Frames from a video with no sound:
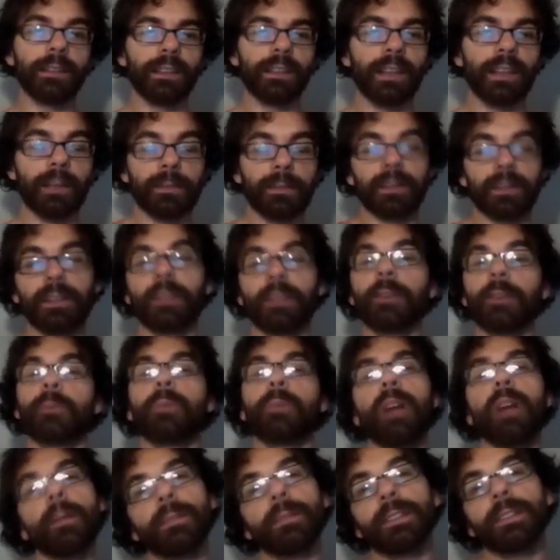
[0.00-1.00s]
I mean, it'll
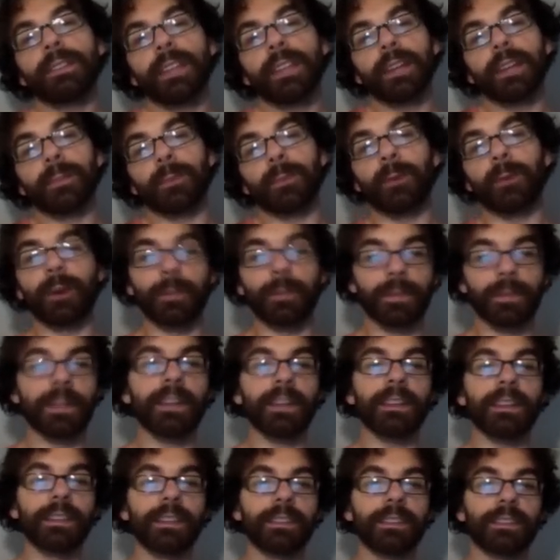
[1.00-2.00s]
probably take more, but that
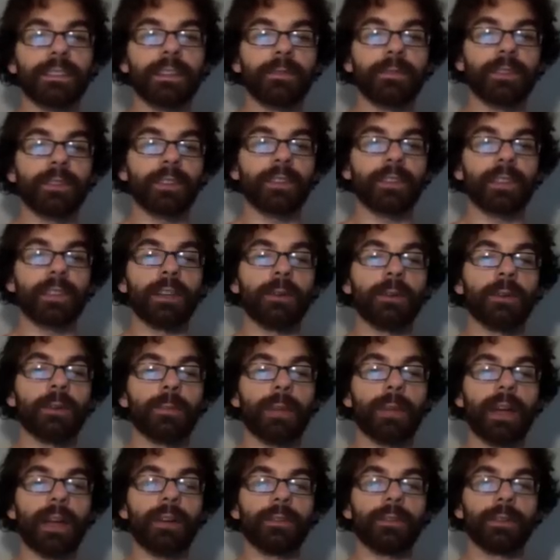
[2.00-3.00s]
at least gives us a lower
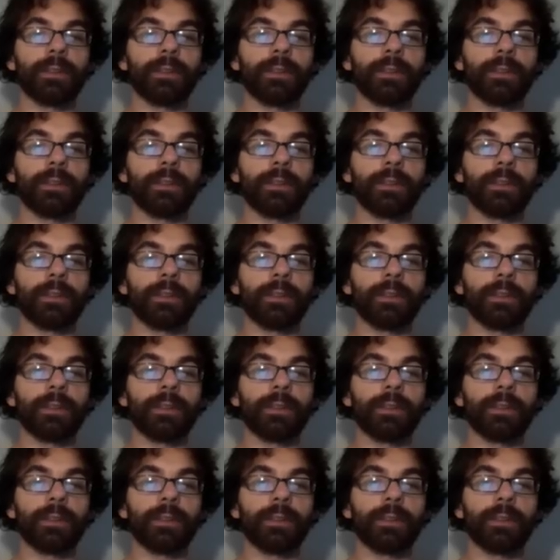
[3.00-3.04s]
bound.